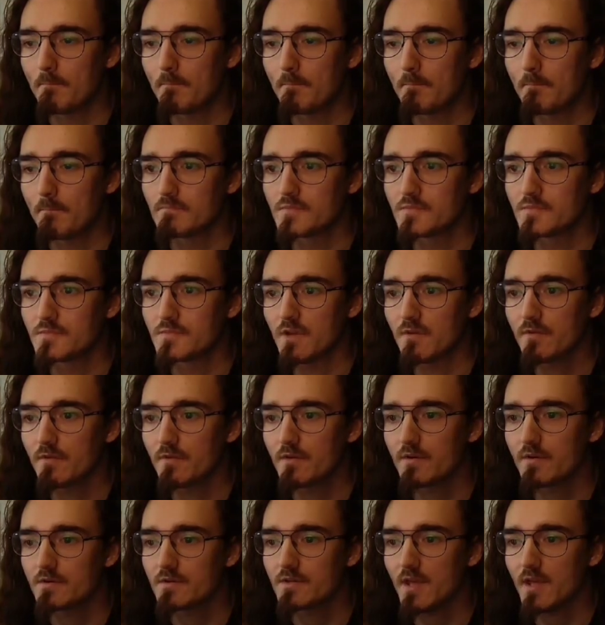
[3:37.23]
So
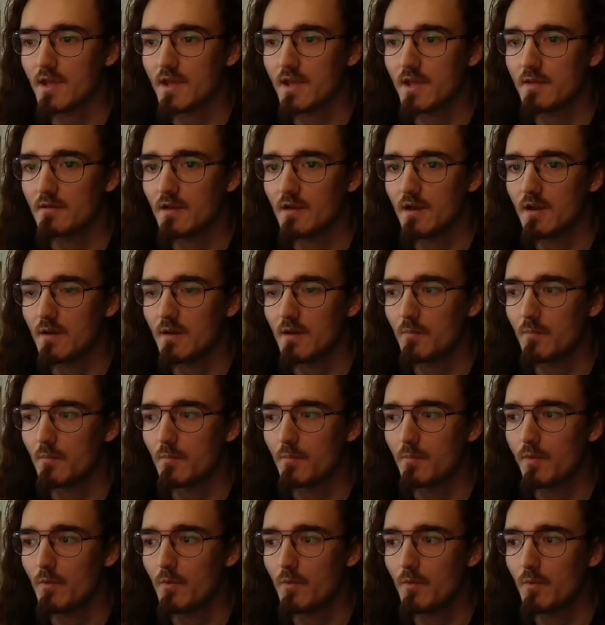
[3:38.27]
there's that. We
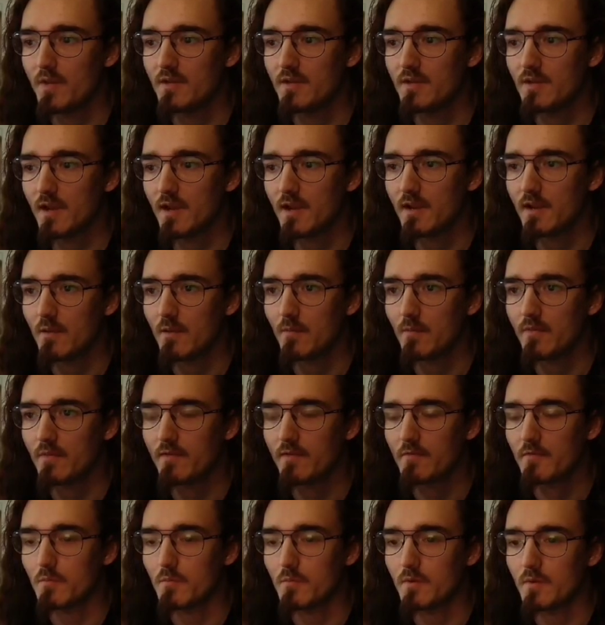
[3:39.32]
will be attacking with
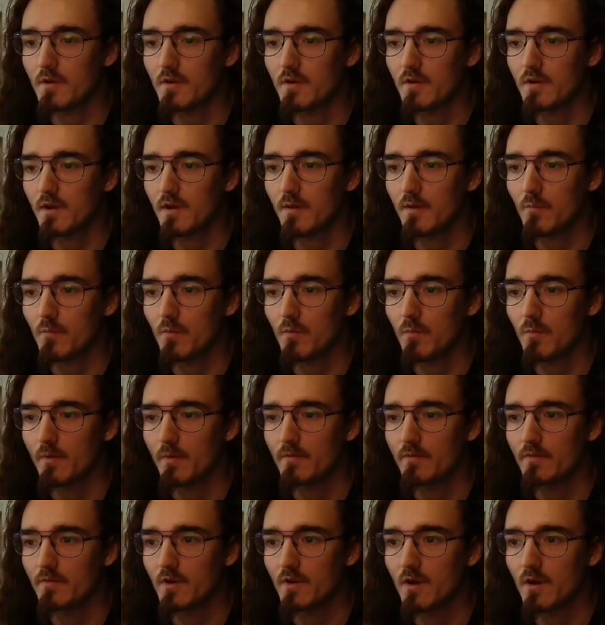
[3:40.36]
everyone here, and we'll win
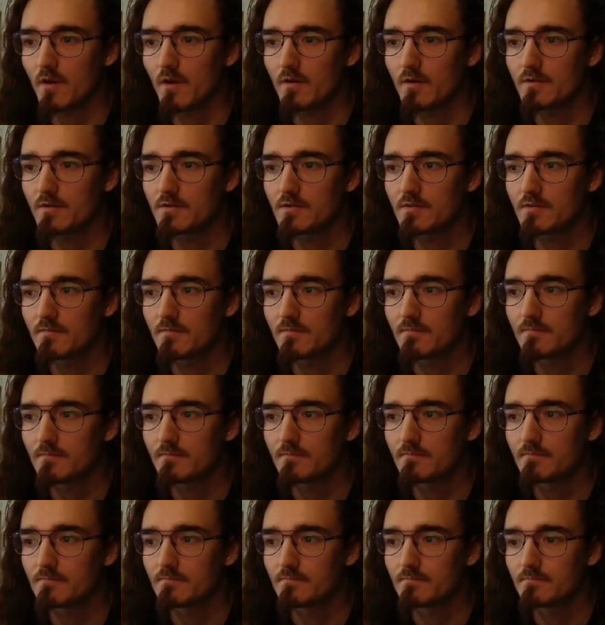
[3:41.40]
regardless
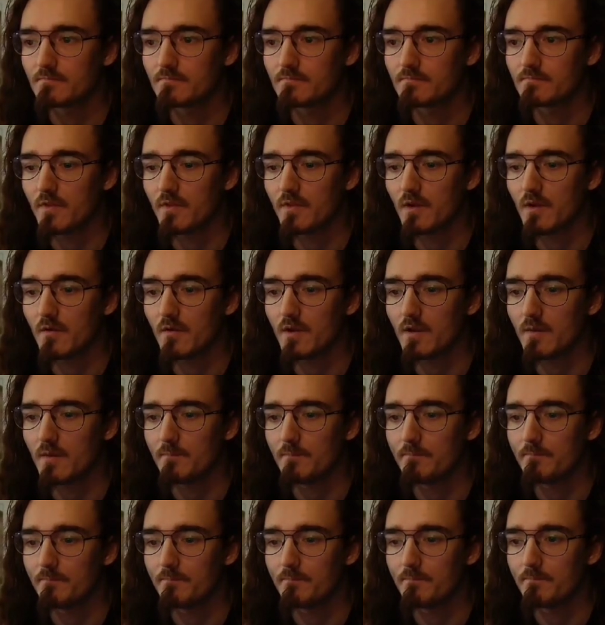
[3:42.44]
of the outcome.
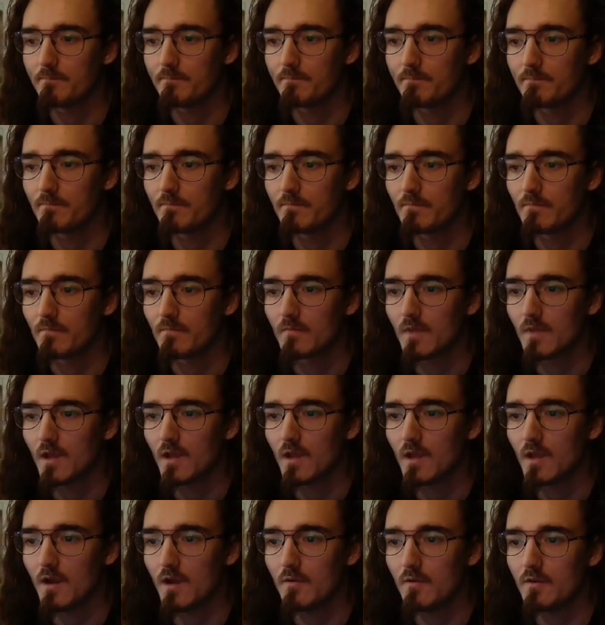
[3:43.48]

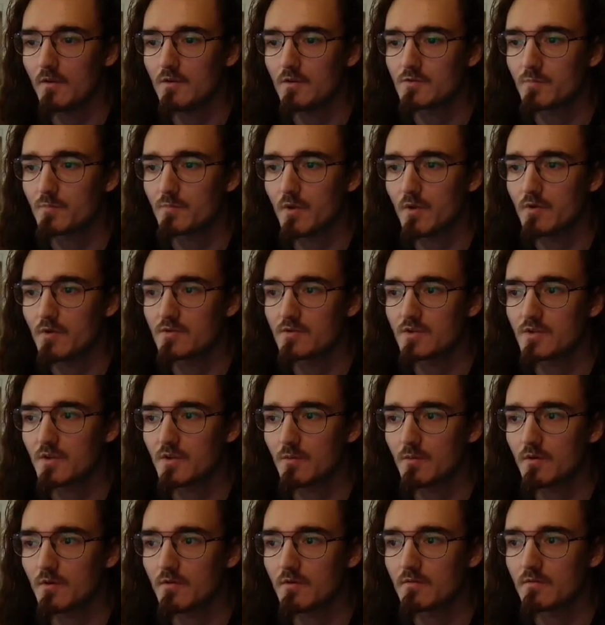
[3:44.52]
I'll use Bone
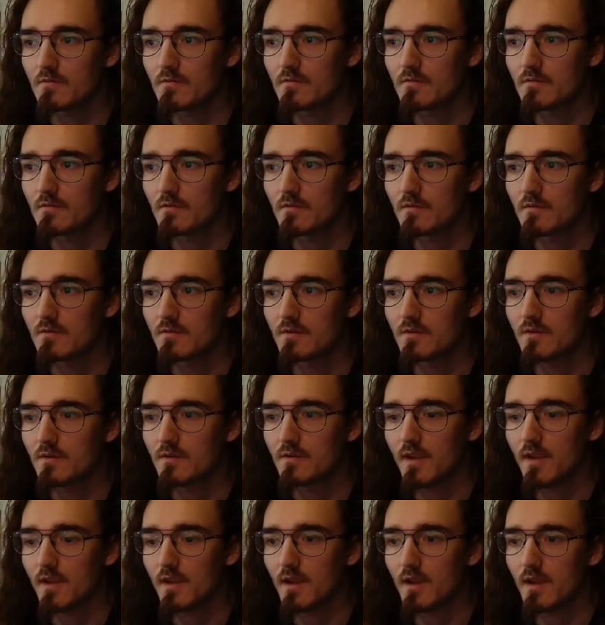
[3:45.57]
Skewer to
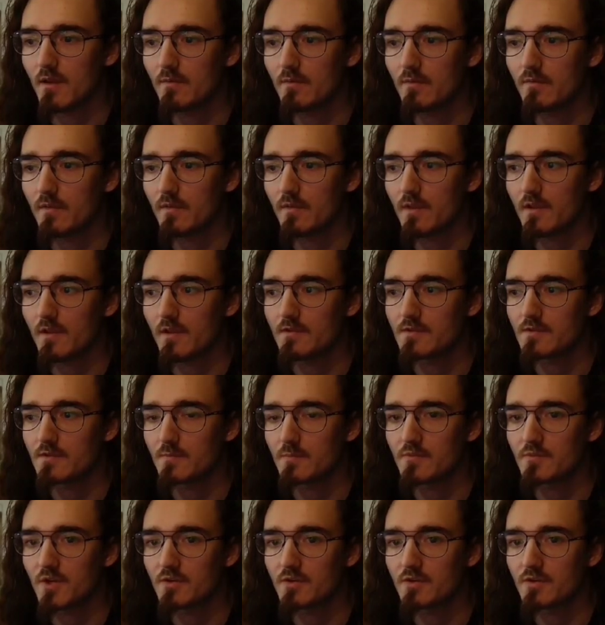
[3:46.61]
take out the Sump
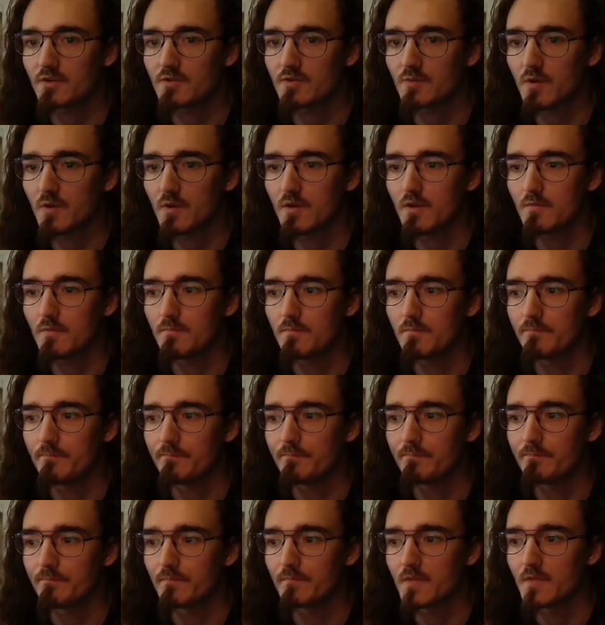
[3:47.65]
Dredger as well.
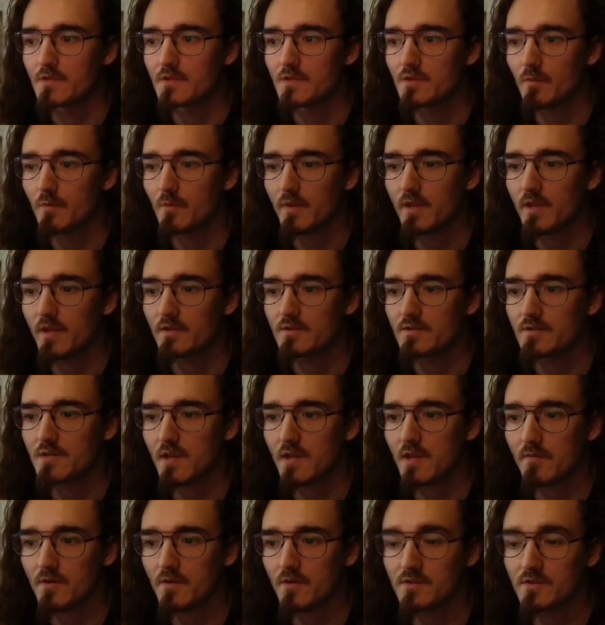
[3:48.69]
So we get to
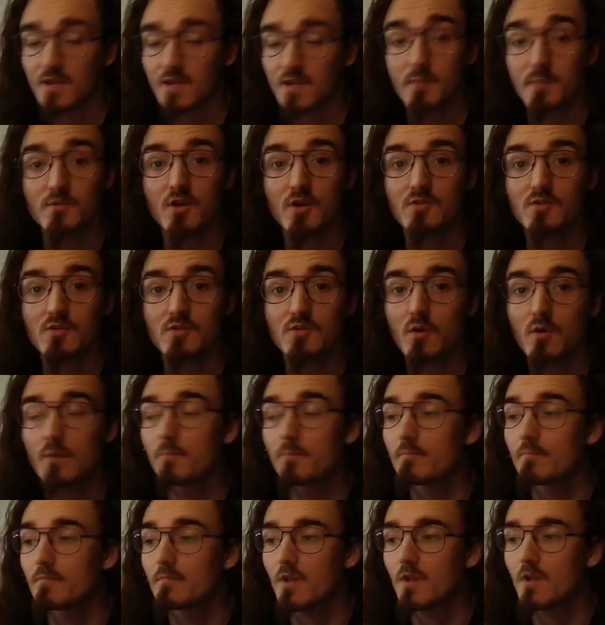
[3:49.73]
save our Snapjaw Swarm.
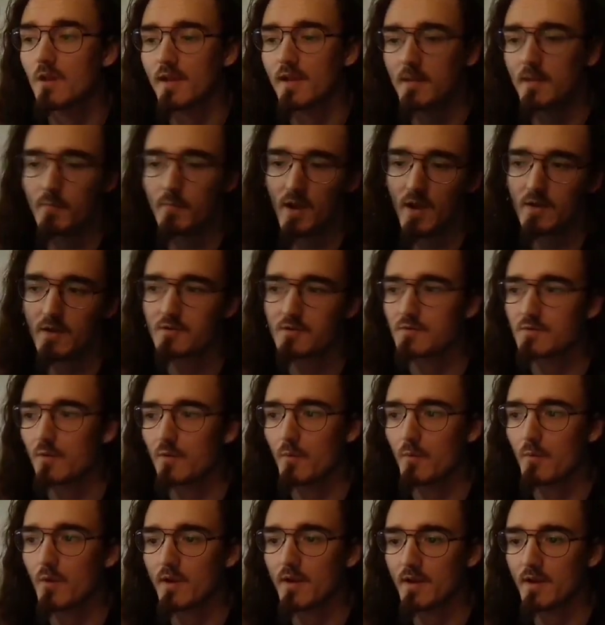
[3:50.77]
Not like it matters, we
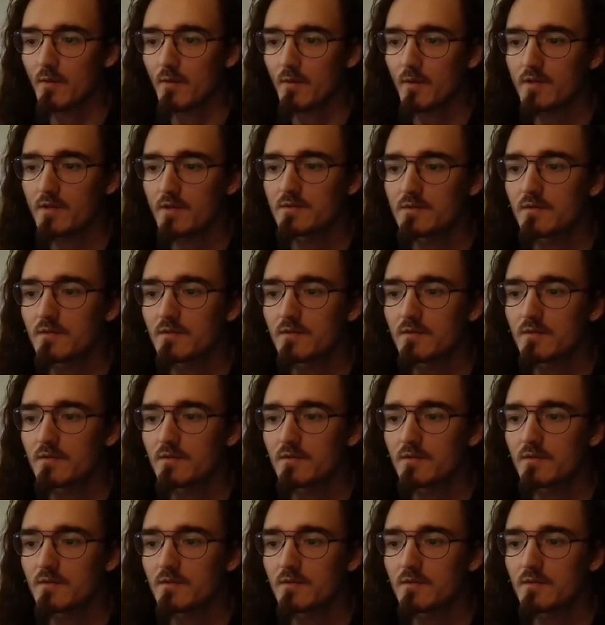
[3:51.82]
won anyways.